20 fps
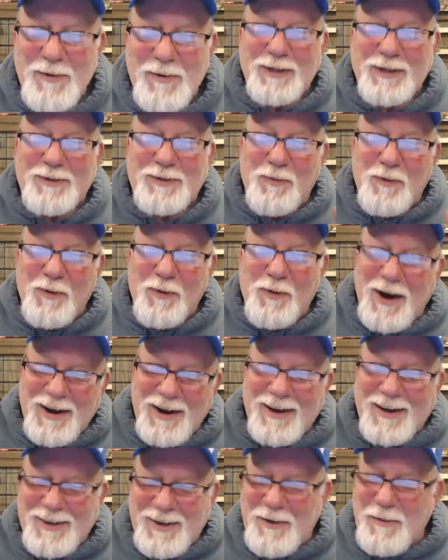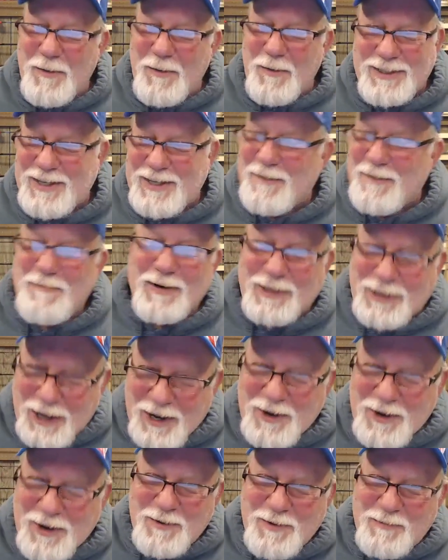was number
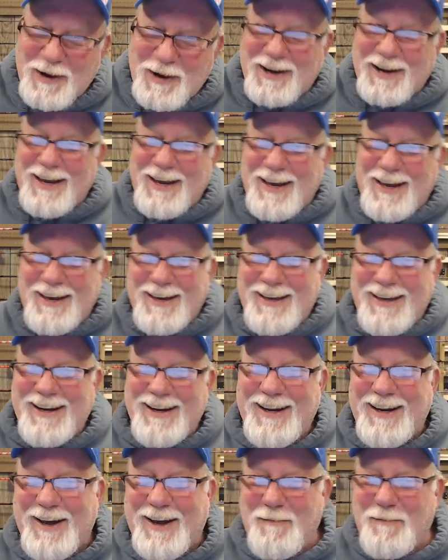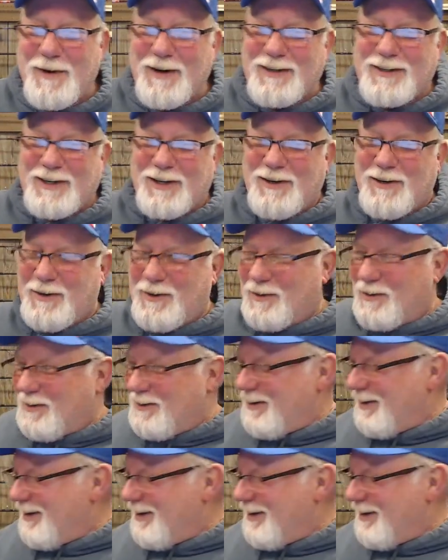2, buddy. Number 2.